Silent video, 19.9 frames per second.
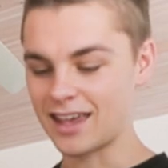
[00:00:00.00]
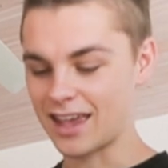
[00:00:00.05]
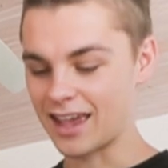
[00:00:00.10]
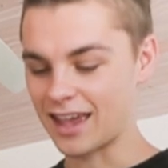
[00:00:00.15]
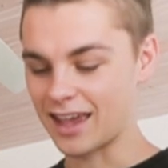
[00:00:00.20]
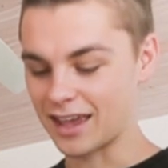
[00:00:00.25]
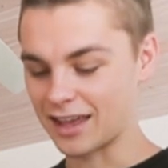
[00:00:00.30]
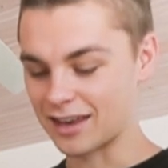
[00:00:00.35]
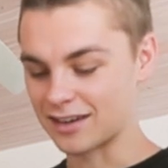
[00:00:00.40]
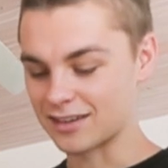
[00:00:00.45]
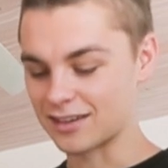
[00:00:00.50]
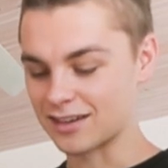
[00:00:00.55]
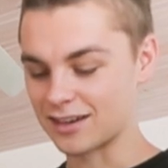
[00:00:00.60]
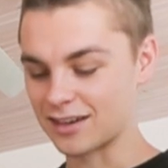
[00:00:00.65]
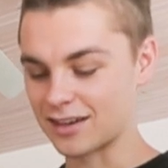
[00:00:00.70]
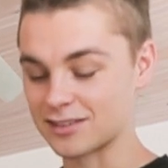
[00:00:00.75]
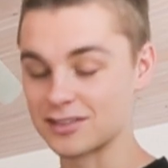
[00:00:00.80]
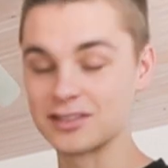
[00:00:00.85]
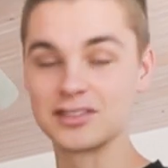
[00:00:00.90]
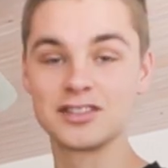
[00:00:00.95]
And
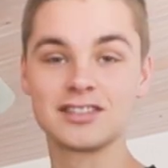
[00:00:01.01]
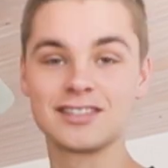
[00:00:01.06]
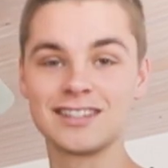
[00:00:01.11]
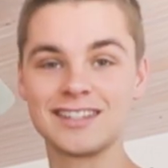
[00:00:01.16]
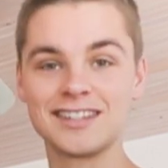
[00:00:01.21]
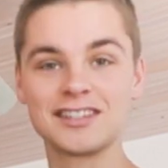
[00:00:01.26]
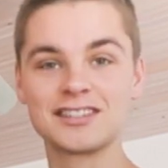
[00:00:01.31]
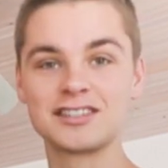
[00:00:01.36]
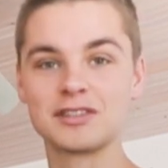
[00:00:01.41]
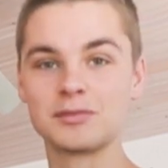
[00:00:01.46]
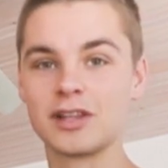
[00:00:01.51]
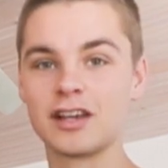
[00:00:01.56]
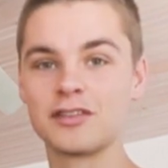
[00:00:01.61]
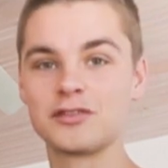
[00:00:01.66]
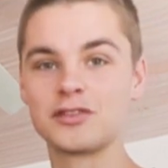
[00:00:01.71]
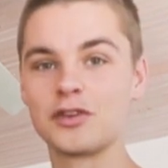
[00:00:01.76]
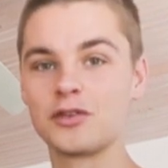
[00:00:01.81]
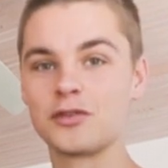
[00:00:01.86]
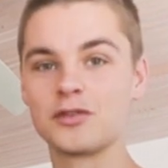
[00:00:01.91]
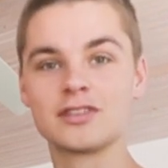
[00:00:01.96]
uh, so just eating some
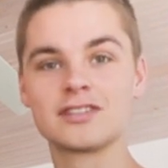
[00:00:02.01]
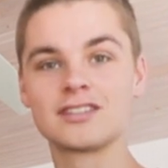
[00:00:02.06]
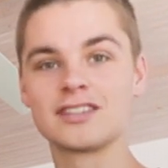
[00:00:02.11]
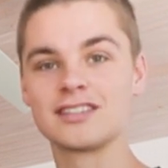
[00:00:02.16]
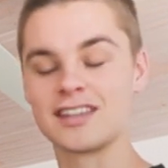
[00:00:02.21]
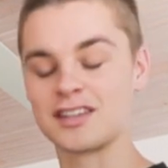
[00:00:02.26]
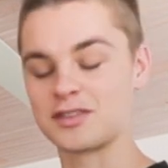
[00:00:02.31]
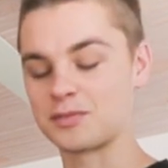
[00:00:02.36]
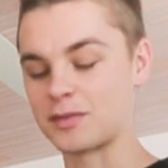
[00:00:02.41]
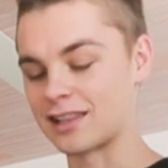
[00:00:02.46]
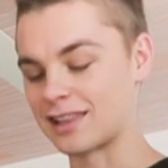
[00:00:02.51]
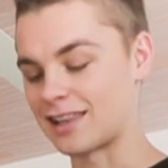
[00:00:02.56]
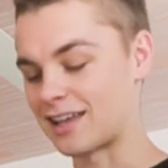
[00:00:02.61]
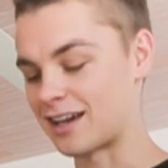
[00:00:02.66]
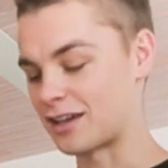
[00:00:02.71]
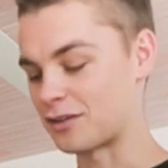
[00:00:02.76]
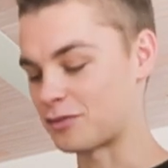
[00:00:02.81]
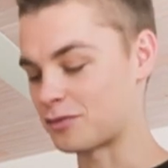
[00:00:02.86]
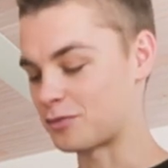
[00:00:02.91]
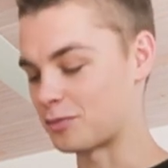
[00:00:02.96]
leftovers because that's my
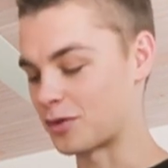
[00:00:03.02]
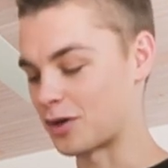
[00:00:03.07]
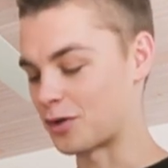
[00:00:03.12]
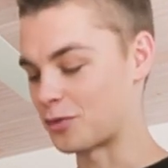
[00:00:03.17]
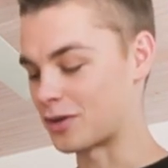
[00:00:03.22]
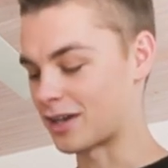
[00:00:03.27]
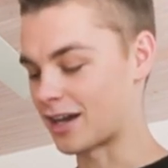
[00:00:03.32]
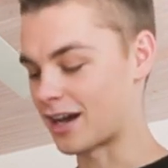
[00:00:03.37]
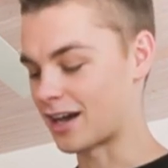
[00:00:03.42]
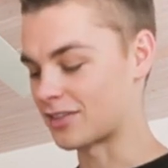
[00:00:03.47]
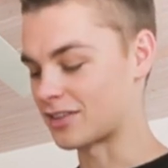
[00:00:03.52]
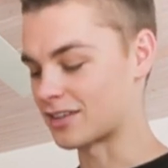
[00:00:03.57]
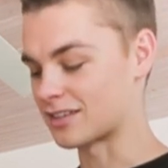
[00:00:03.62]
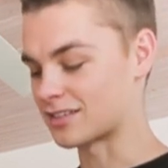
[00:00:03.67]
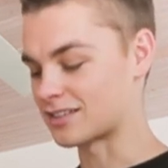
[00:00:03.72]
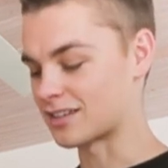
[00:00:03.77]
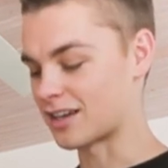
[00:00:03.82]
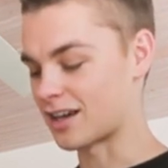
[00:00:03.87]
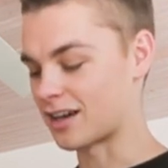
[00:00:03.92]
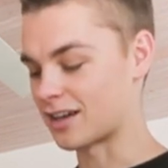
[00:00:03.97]
life. But we got
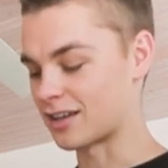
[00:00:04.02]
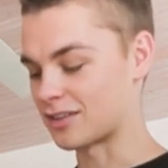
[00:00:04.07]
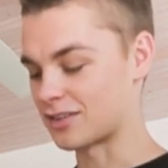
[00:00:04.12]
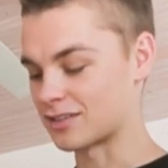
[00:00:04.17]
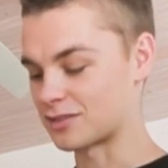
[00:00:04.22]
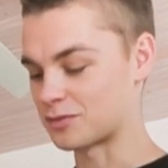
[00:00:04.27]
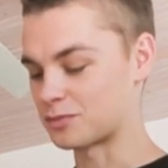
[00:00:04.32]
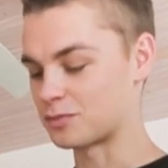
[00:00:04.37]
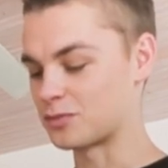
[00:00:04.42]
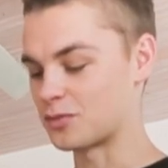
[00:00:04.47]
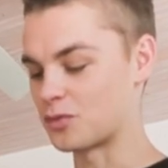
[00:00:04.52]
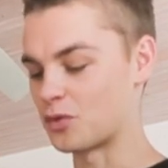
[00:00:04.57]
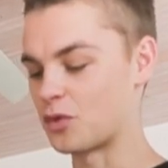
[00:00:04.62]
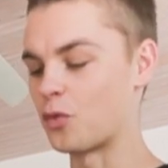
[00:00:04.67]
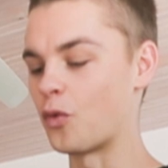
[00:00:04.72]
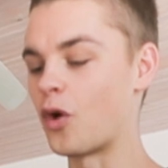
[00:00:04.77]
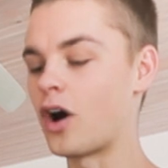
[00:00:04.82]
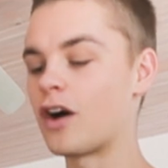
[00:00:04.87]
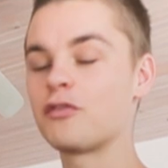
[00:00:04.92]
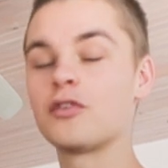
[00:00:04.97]
this, uh, this
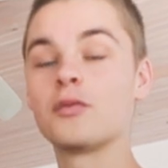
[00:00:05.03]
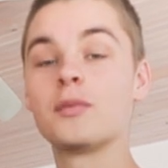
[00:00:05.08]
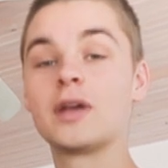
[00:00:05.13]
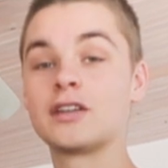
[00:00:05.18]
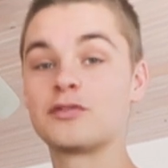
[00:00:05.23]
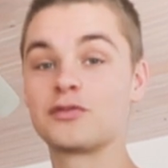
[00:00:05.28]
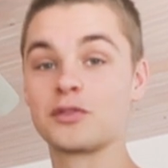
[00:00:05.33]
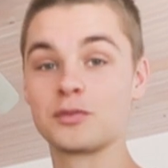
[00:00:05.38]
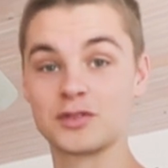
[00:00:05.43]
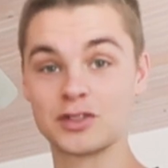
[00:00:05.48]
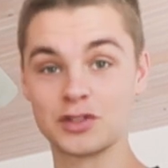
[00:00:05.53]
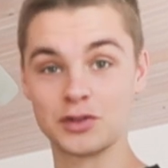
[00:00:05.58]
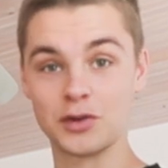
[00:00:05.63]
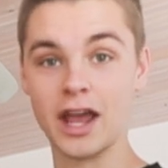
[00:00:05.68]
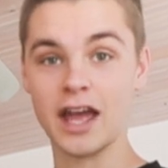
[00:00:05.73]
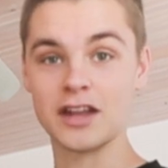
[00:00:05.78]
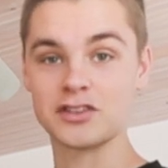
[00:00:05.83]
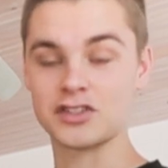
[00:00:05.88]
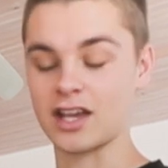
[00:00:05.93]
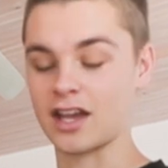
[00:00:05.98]
waffle made from
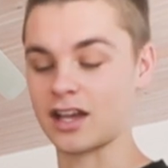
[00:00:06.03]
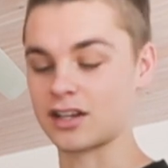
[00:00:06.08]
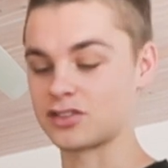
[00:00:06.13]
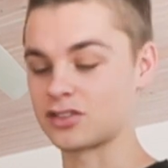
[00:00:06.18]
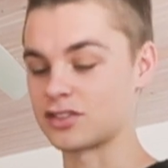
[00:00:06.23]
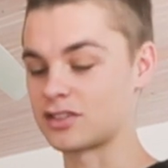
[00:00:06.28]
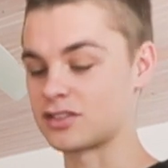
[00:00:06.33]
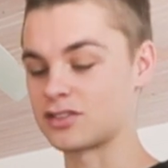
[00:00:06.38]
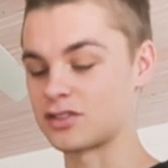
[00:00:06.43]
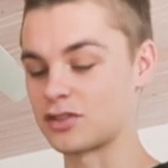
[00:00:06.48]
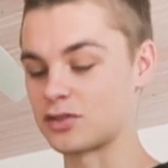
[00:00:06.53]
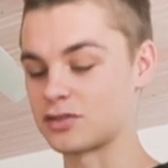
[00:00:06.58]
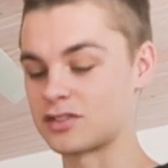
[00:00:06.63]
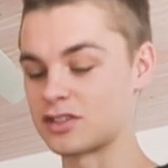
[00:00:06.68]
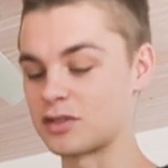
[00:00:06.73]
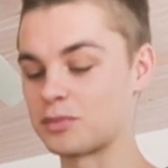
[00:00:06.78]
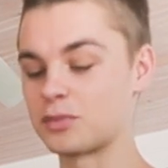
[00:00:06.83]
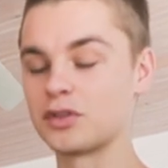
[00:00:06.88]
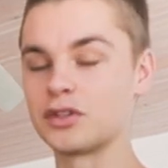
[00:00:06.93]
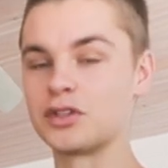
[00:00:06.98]
scratch actually, so
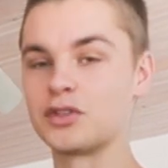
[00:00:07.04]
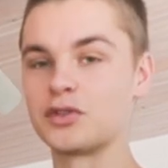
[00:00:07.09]
simple